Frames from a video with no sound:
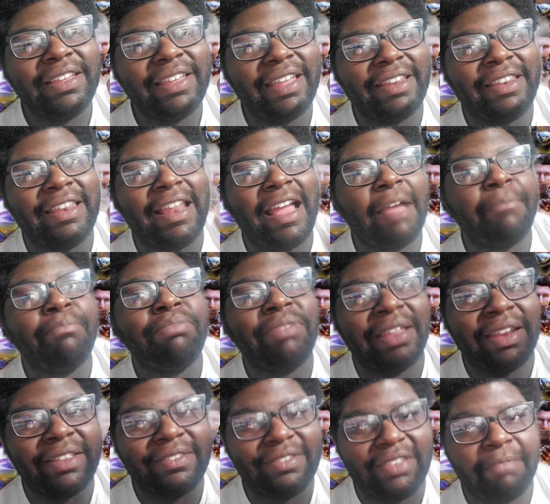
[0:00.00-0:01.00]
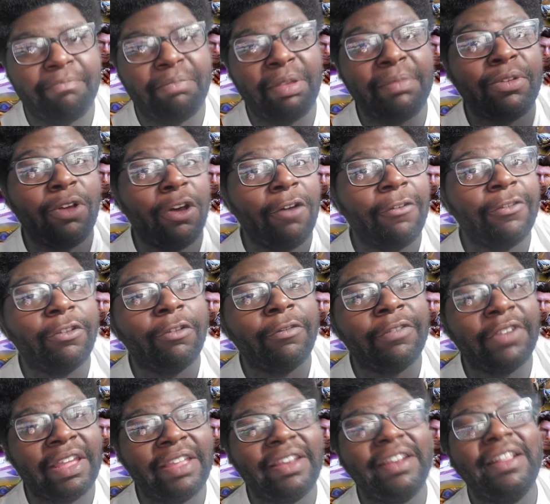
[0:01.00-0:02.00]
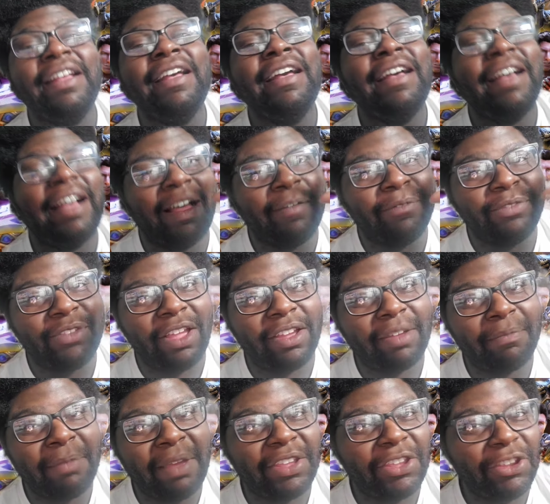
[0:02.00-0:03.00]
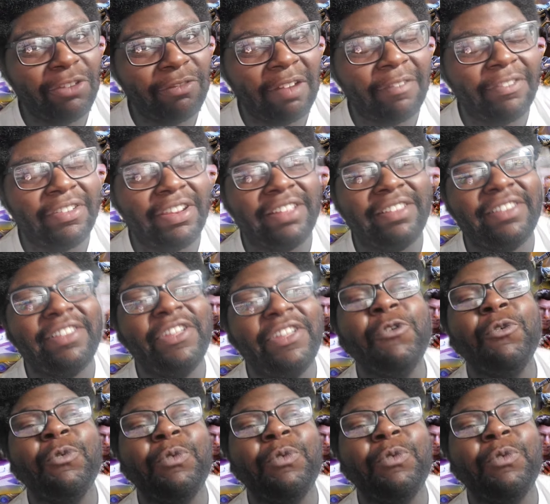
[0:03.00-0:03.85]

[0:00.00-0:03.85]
and not play the same people over and over again. I'm talking about you, Revenants.